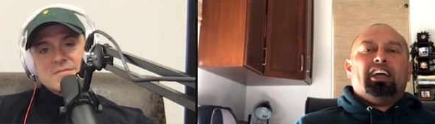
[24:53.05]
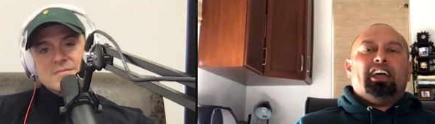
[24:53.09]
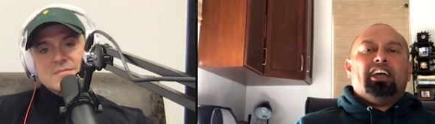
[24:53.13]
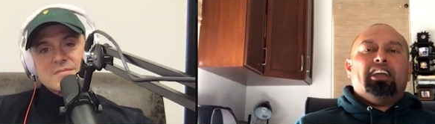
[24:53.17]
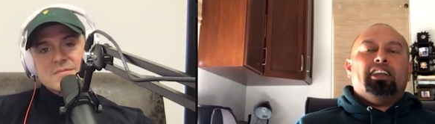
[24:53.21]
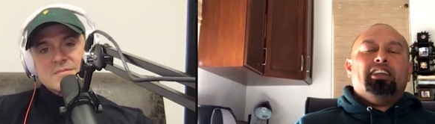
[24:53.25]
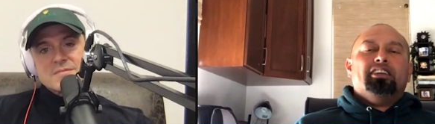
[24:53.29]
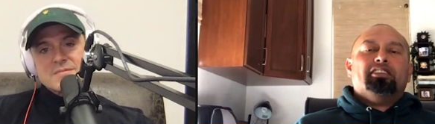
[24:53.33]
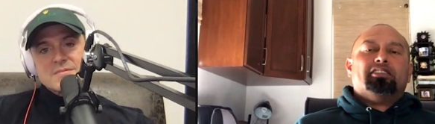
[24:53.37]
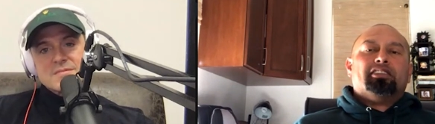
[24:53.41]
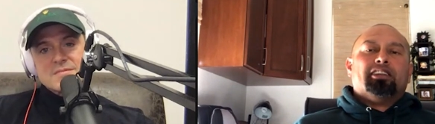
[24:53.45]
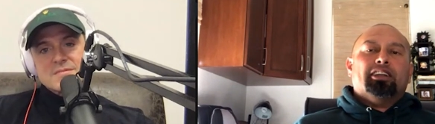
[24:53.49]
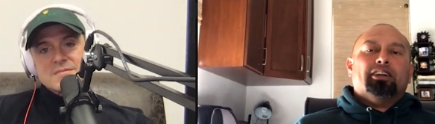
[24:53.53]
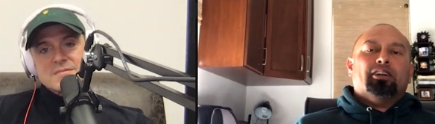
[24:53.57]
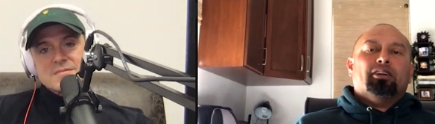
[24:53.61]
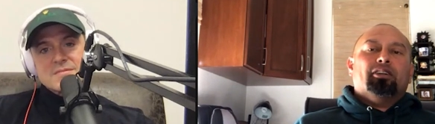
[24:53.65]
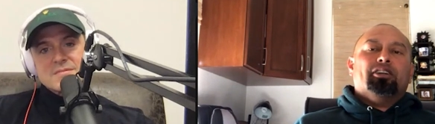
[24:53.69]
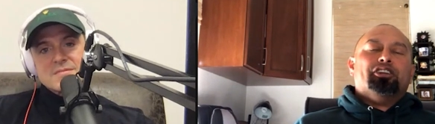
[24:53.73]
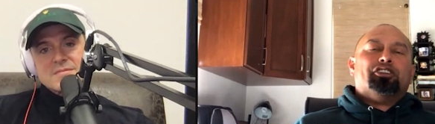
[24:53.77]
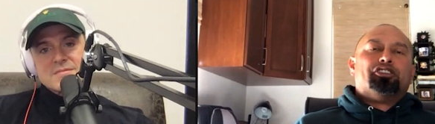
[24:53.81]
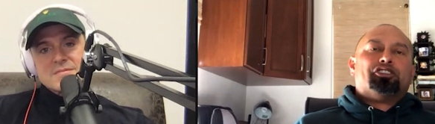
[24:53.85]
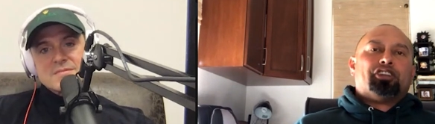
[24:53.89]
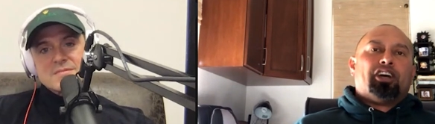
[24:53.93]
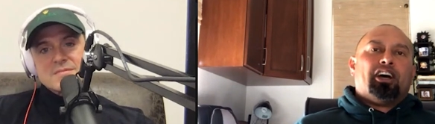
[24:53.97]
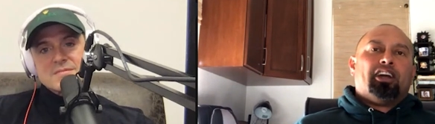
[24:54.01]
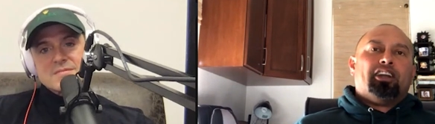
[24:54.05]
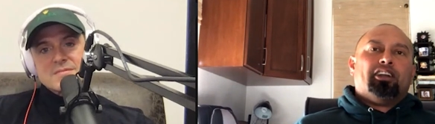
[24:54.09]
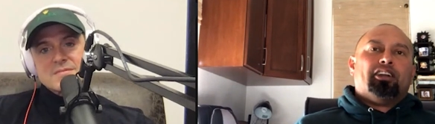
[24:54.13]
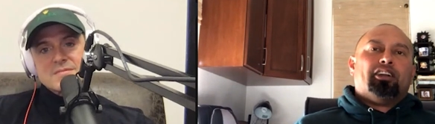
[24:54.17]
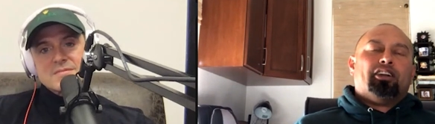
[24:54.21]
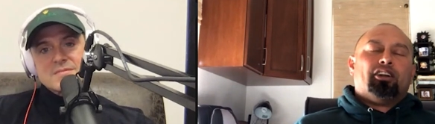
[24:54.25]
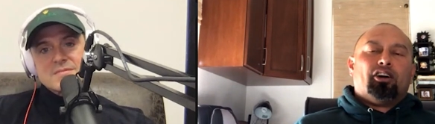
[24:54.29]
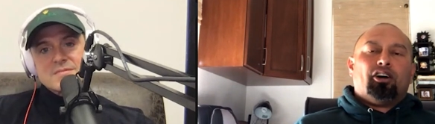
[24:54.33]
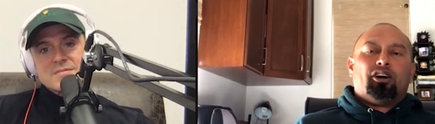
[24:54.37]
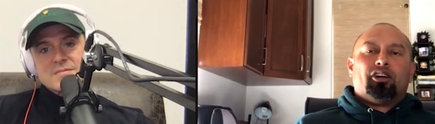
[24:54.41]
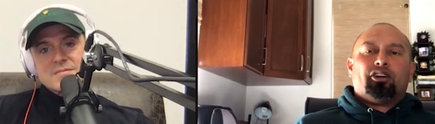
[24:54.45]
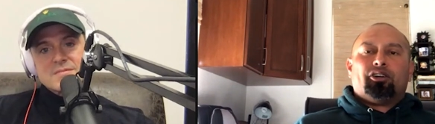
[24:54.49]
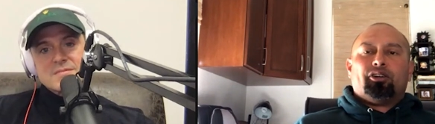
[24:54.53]
Speaker 1: and he's literally signing
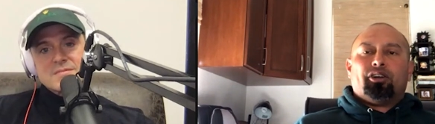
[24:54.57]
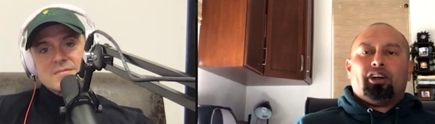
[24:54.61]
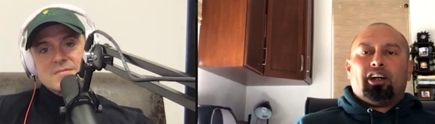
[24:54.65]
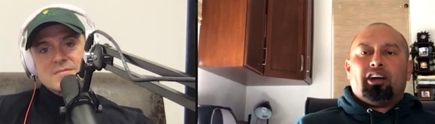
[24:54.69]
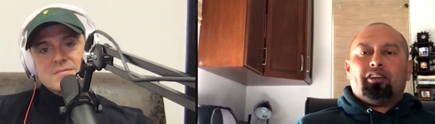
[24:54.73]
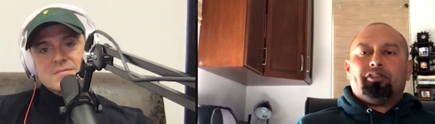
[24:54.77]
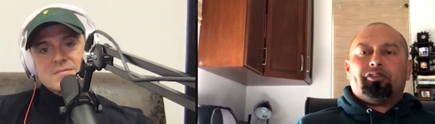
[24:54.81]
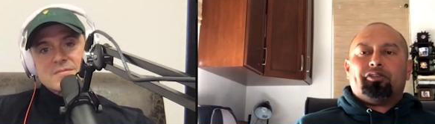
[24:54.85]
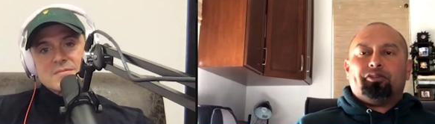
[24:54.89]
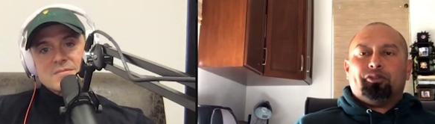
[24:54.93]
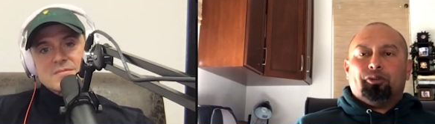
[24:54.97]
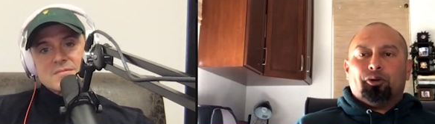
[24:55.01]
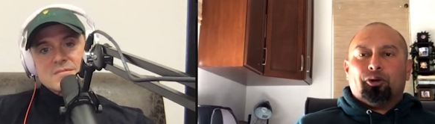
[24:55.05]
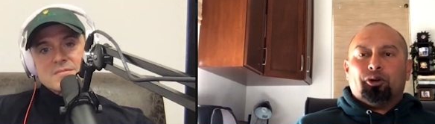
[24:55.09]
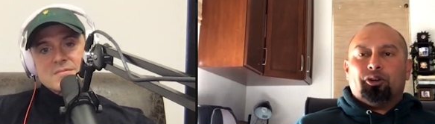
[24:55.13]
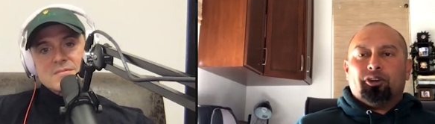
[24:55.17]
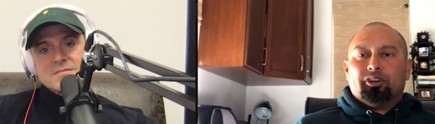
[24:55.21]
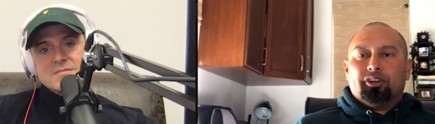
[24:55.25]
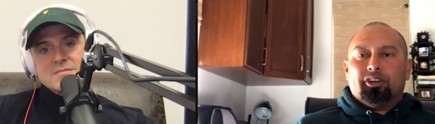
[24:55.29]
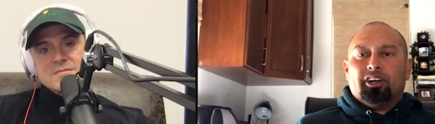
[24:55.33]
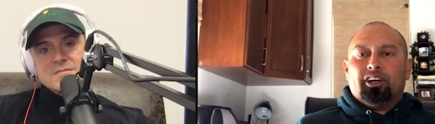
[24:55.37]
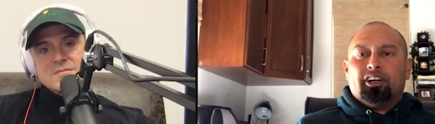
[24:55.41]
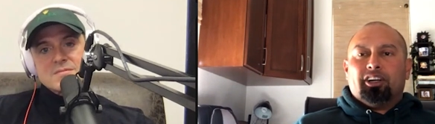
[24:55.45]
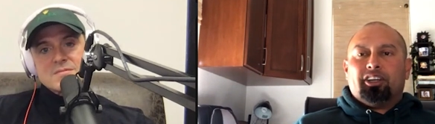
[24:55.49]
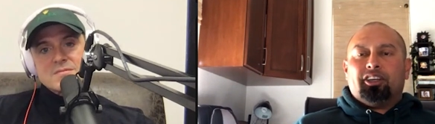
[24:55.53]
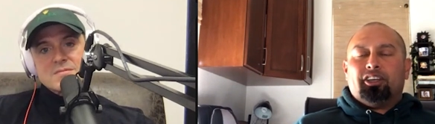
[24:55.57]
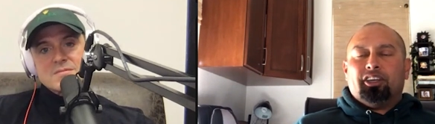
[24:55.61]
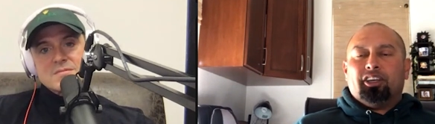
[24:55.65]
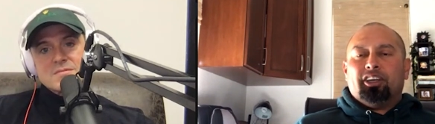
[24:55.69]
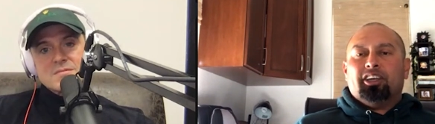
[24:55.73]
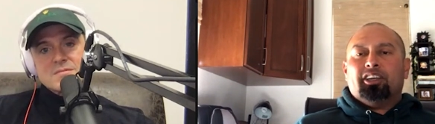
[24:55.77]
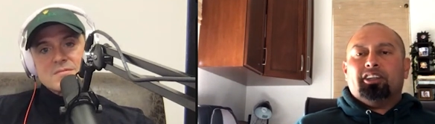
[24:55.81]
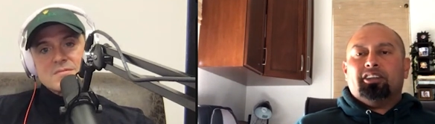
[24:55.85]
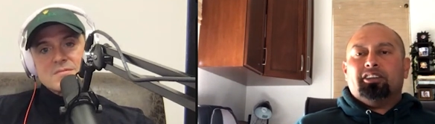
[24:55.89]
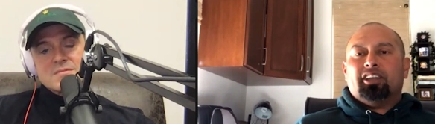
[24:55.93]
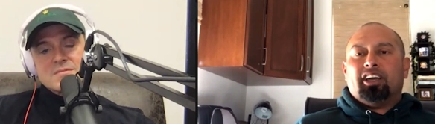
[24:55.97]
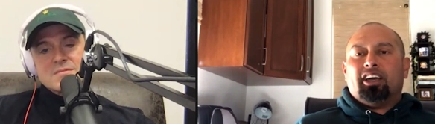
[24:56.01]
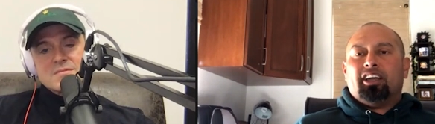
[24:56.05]
an autograph for a
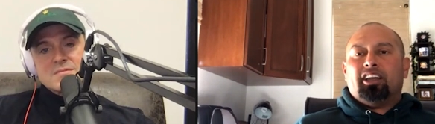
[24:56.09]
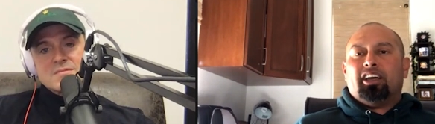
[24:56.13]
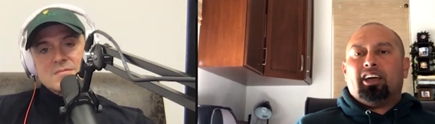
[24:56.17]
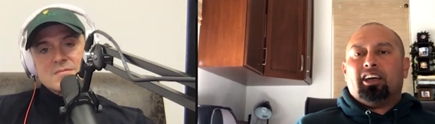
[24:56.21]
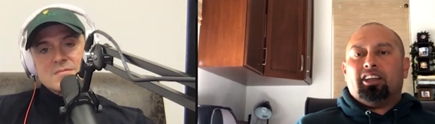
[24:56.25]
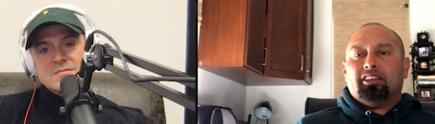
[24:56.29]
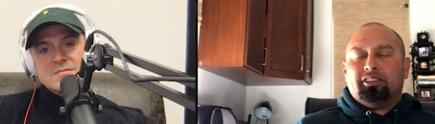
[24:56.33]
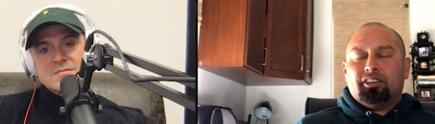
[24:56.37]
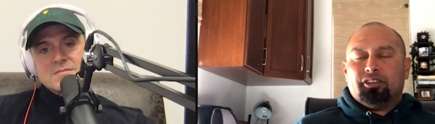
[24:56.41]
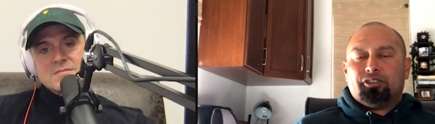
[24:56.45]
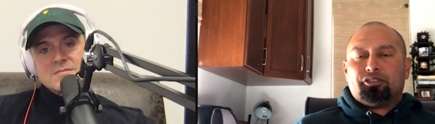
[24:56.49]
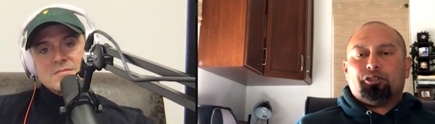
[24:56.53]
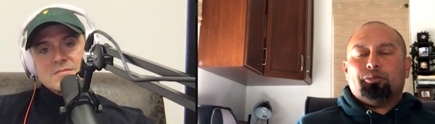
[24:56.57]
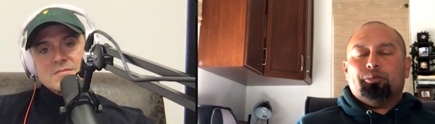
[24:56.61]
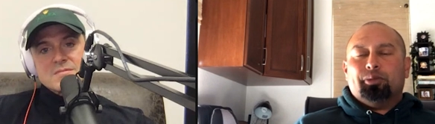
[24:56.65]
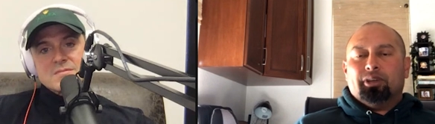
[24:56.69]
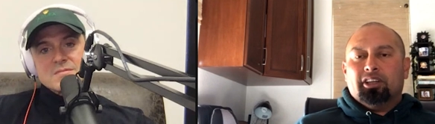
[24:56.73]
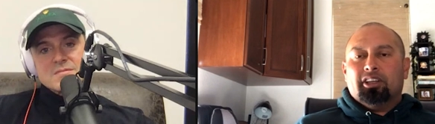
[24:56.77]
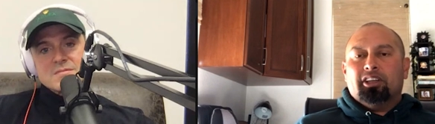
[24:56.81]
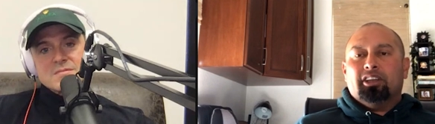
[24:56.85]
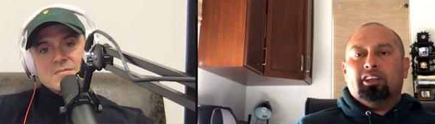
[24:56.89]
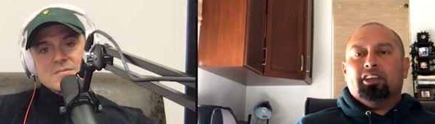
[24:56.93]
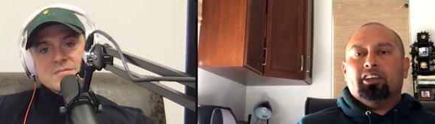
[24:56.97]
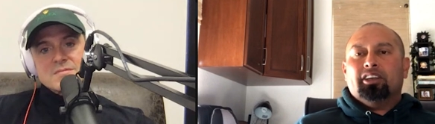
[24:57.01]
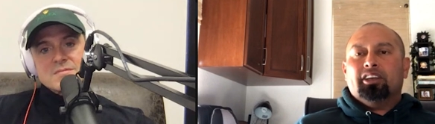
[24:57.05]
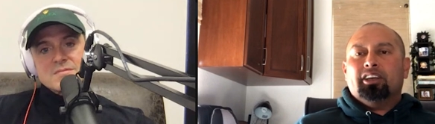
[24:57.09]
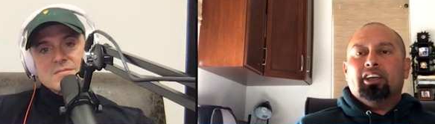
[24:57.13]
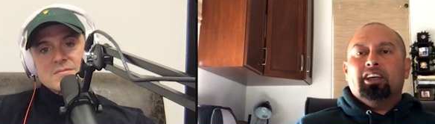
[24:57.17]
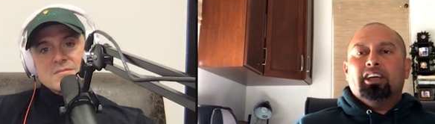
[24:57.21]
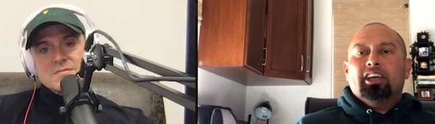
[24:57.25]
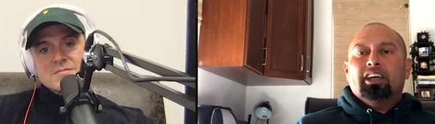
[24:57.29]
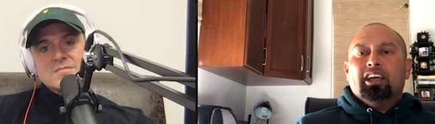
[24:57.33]
kid that had disability.